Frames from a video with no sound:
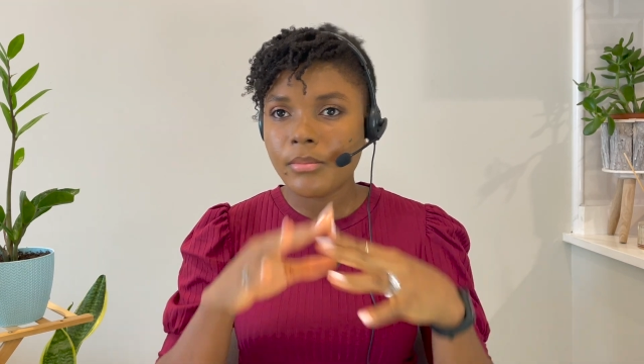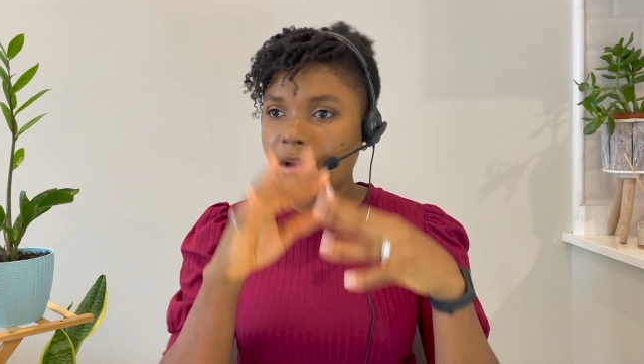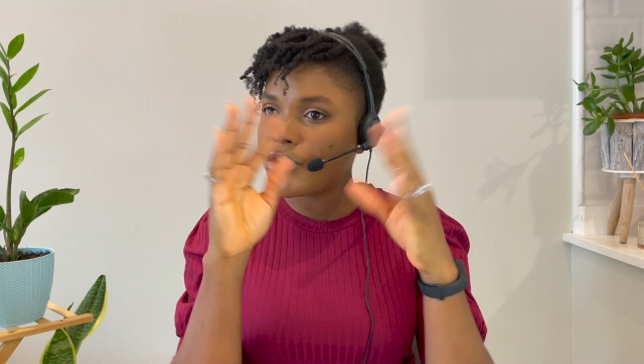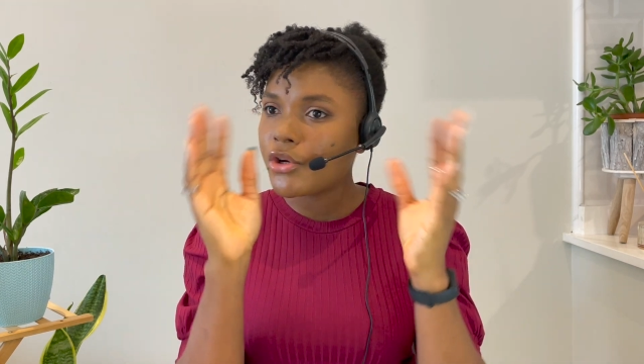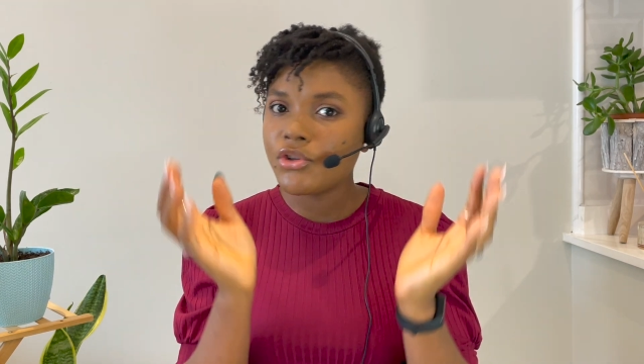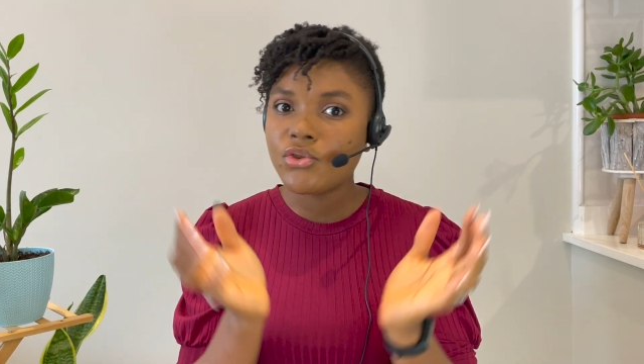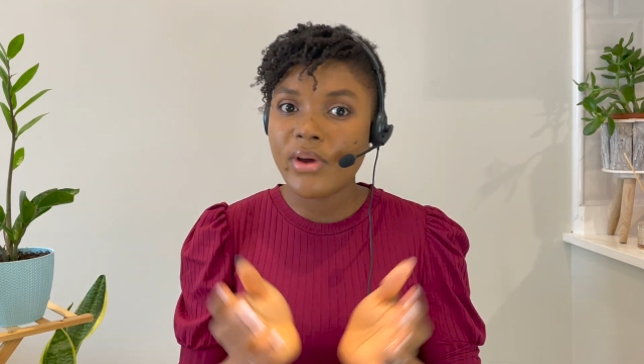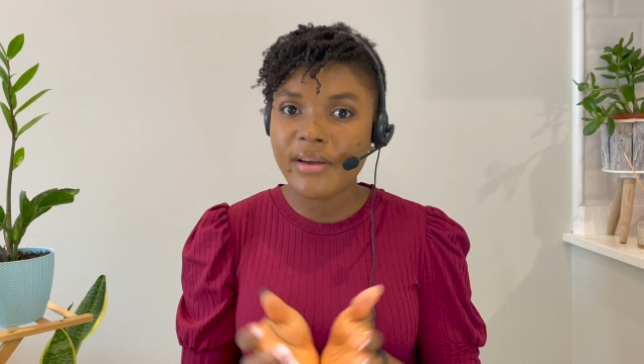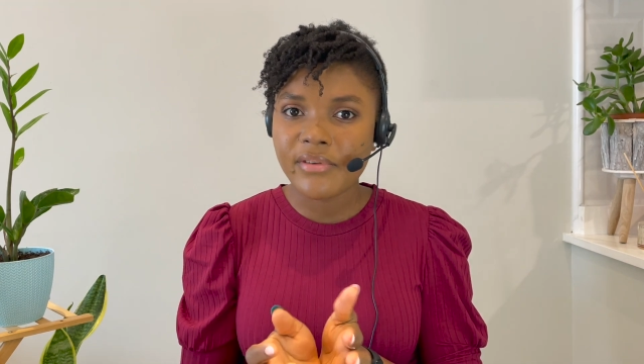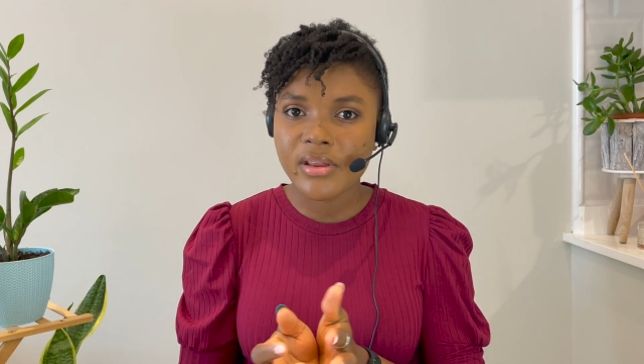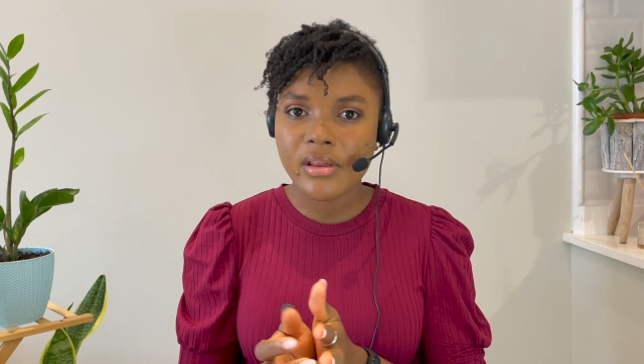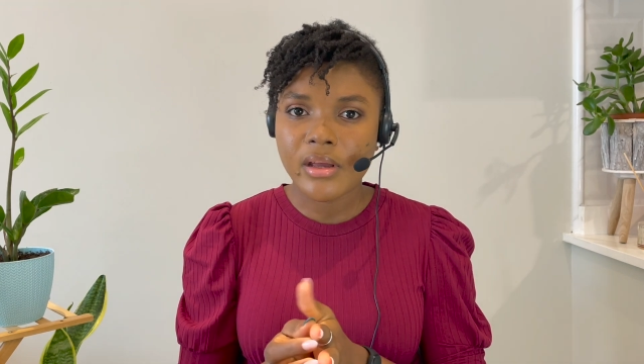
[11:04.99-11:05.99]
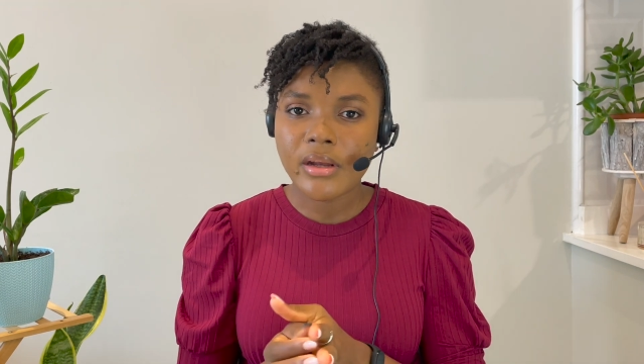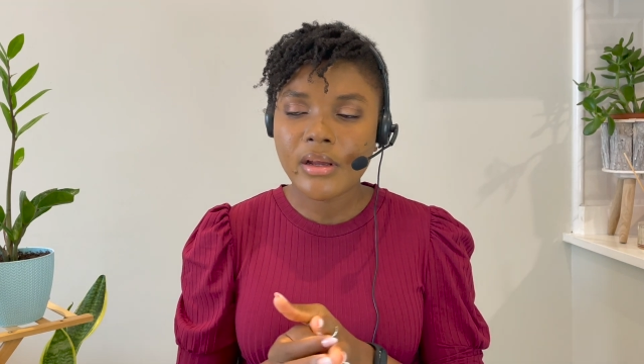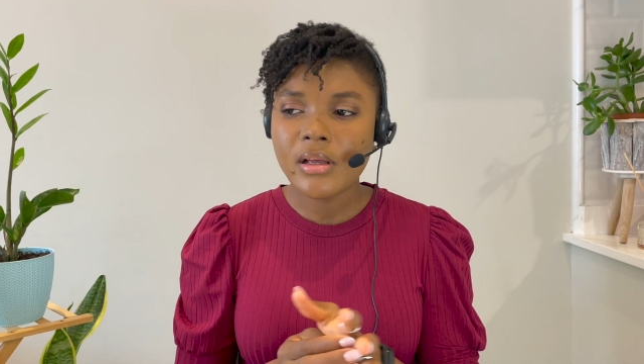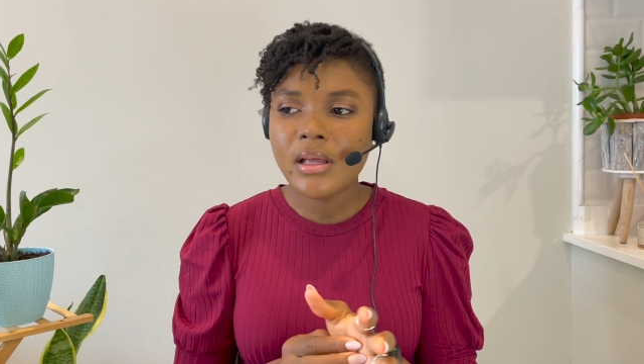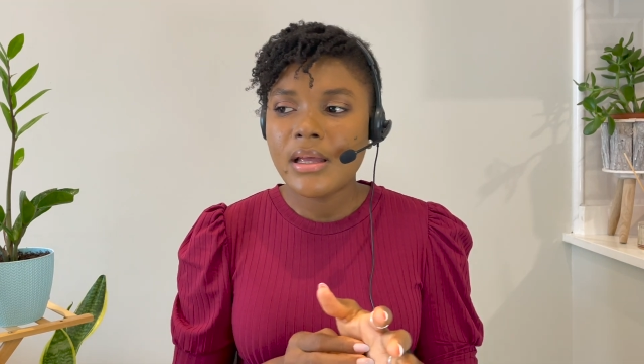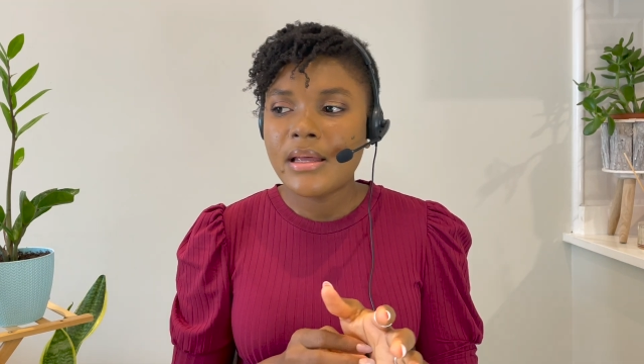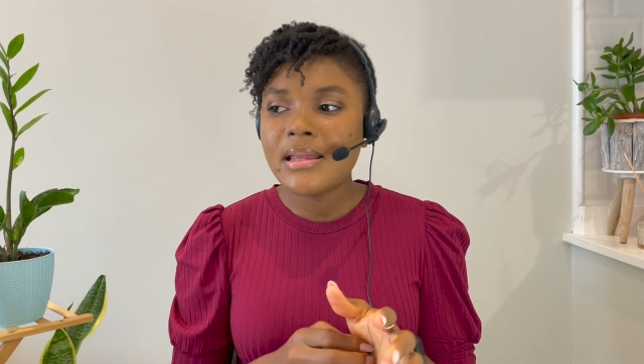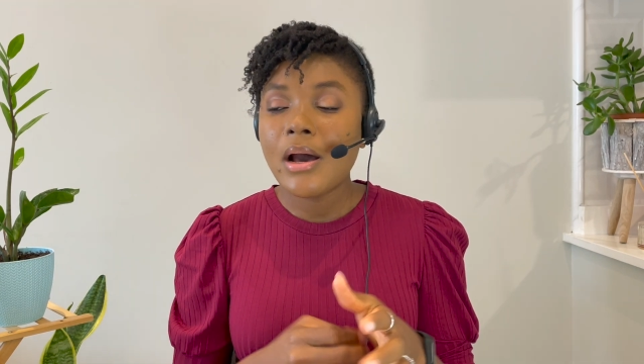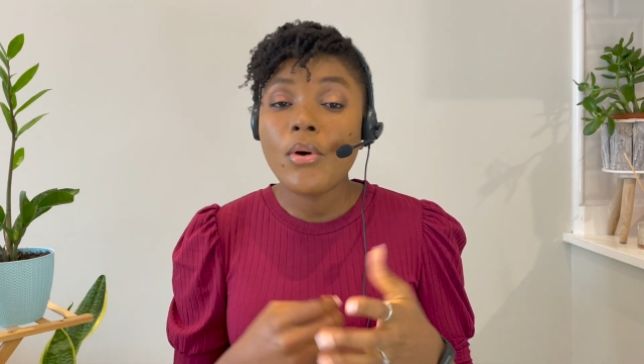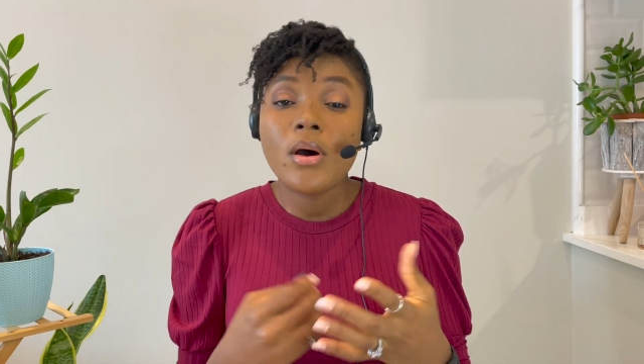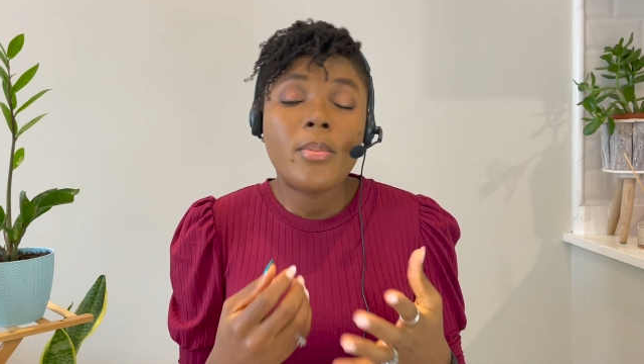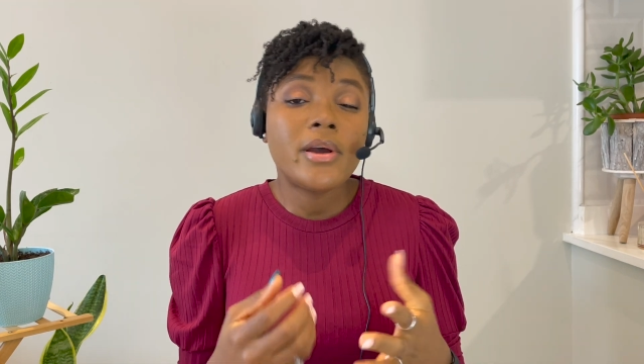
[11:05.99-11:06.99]
make sure you do everything. Now,
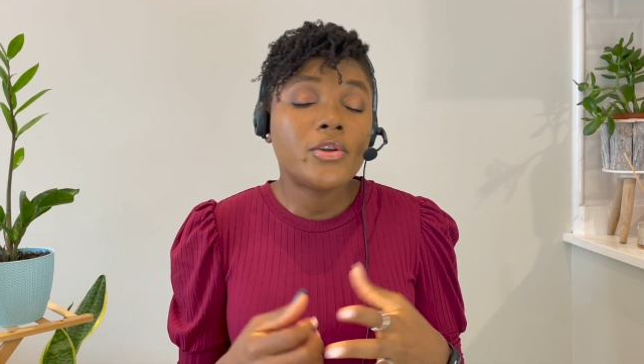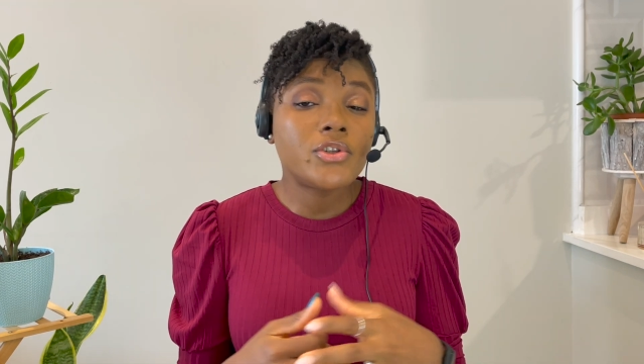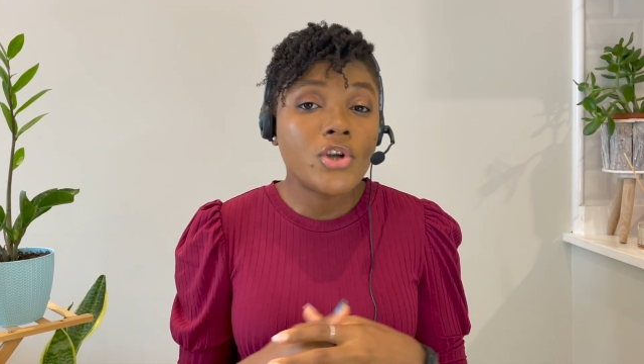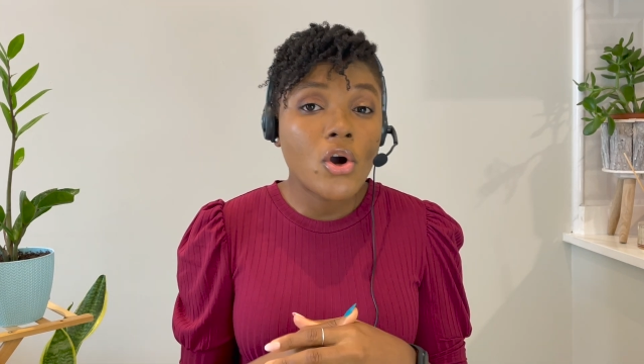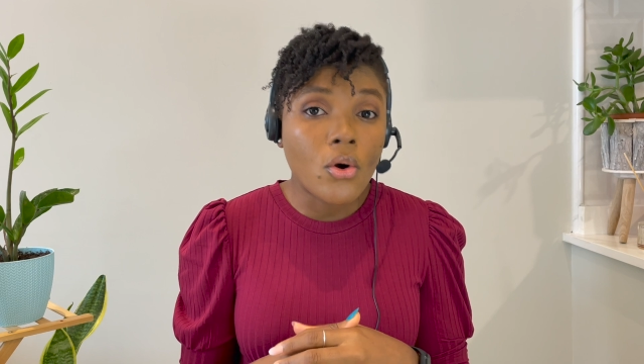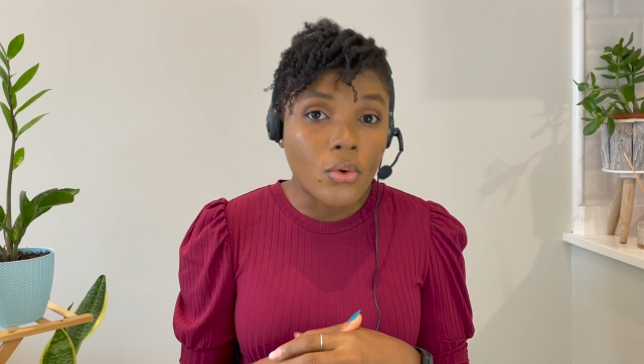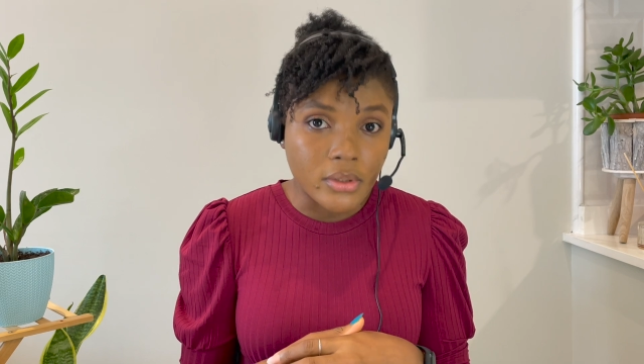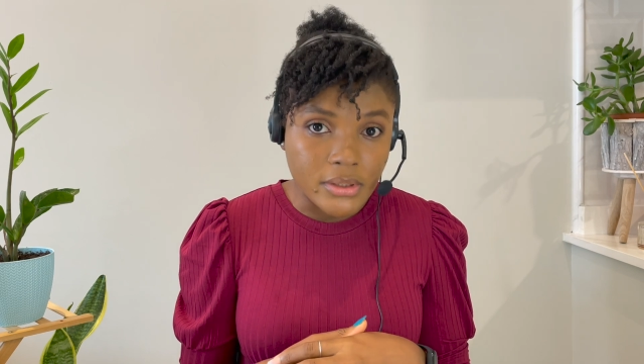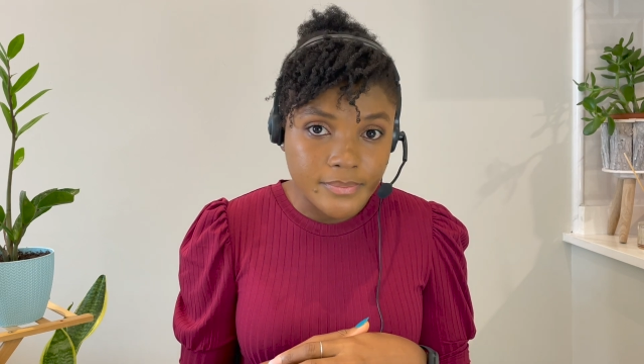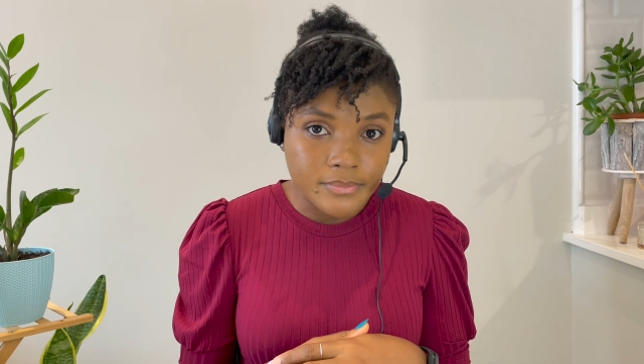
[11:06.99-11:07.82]
what about your tone?